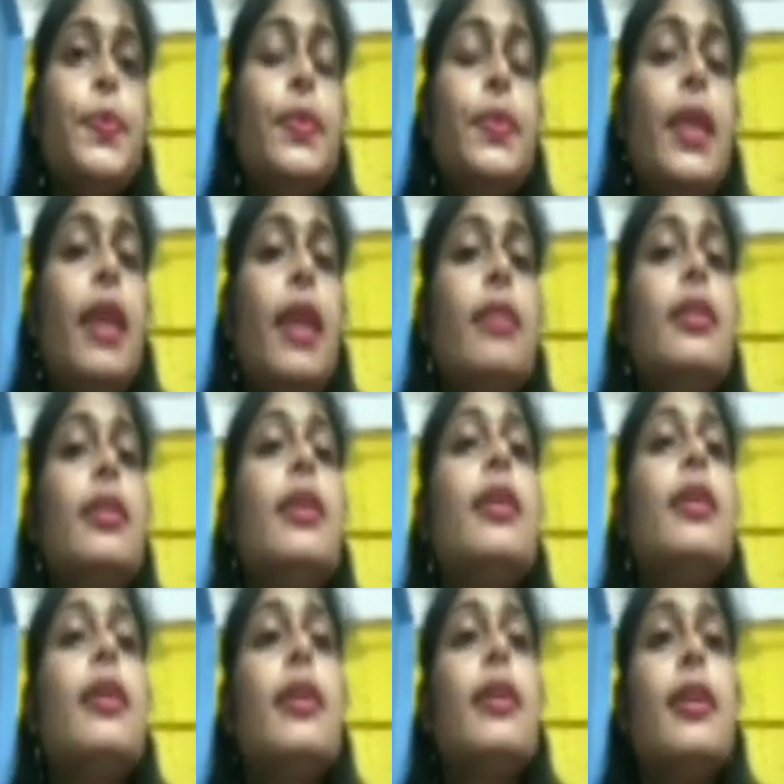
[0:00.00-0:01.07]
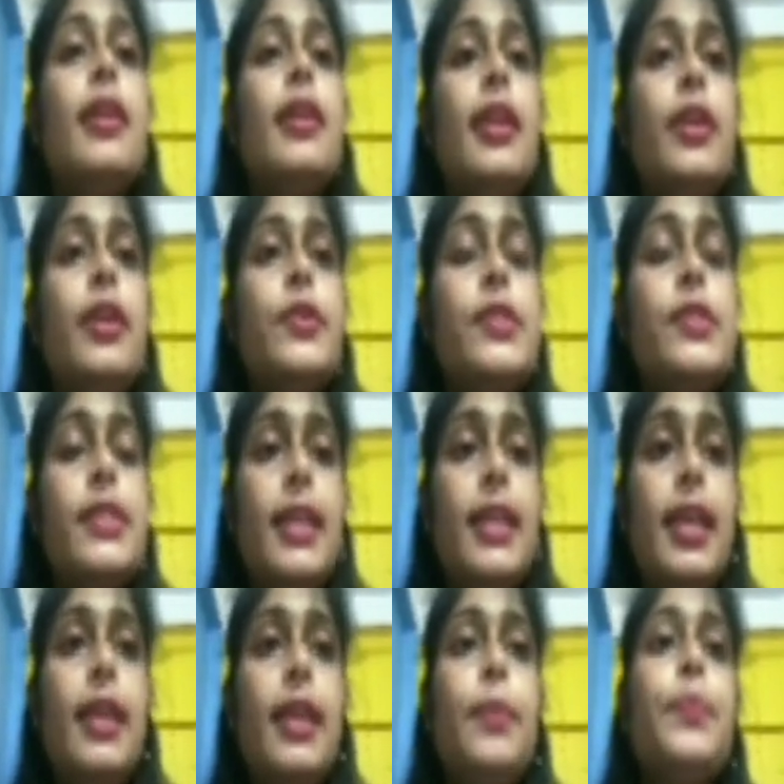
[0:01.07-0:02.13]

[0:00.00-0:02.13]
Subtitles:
Then you see